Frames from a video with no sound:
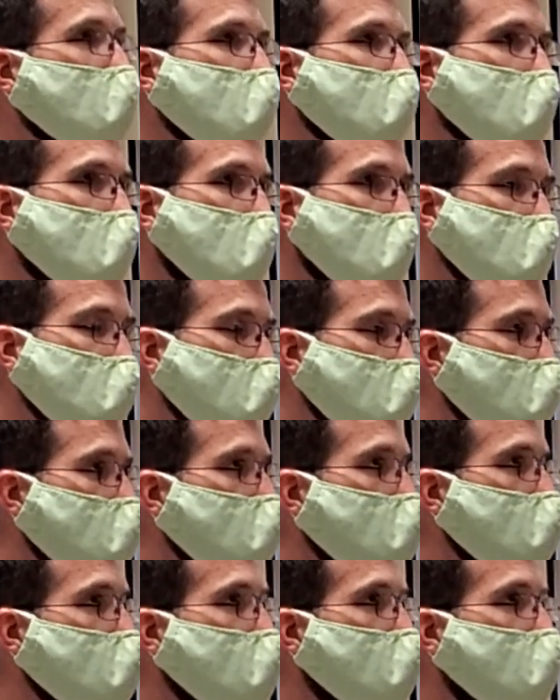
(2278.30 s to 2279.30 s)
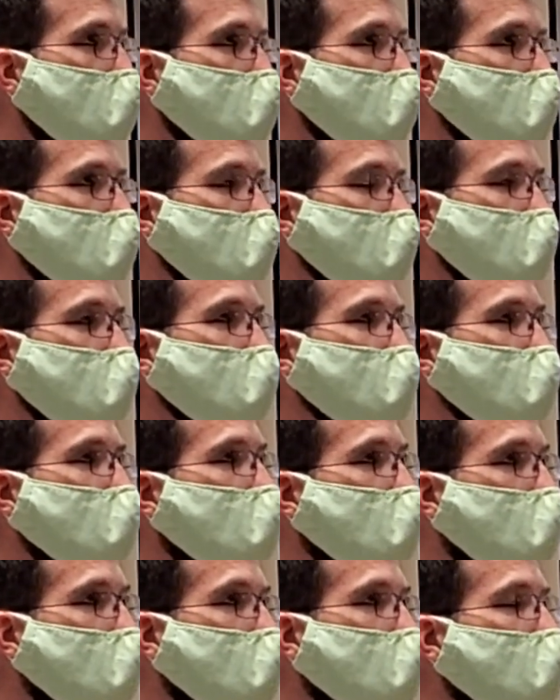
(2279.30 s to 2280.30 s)
of Christ, who called us
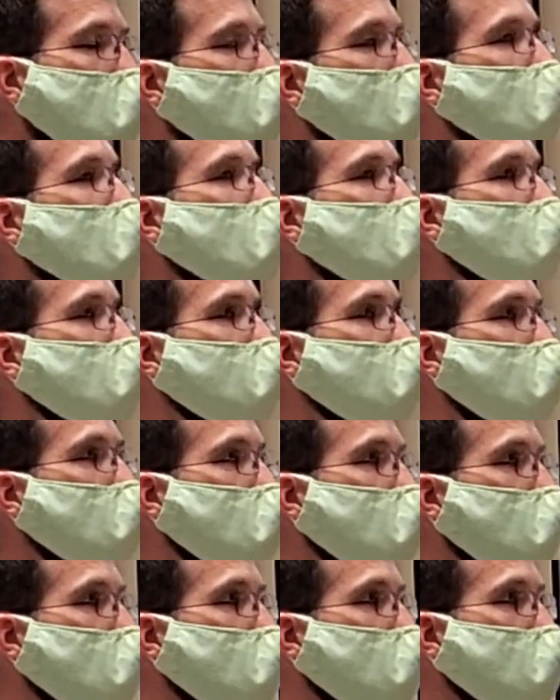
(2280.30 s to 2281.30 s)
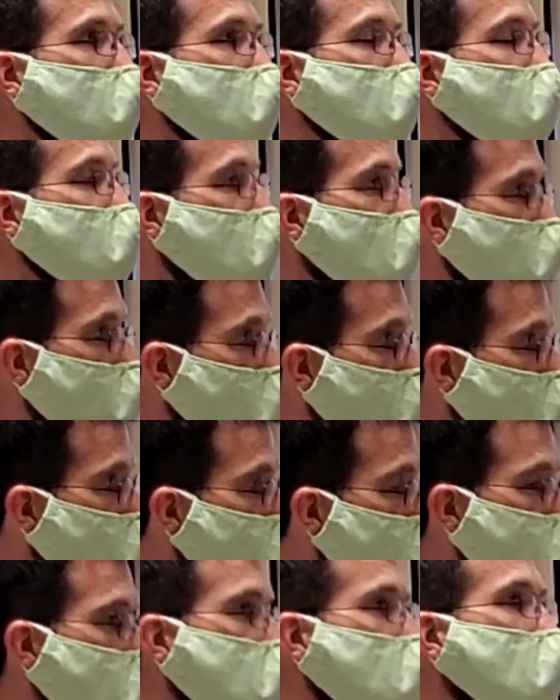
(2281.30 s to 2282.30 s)
all to
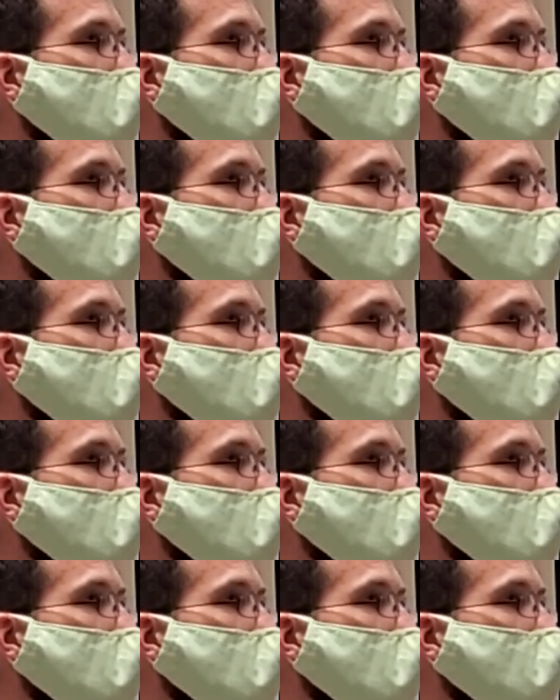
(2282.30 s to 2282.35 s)
sacrificial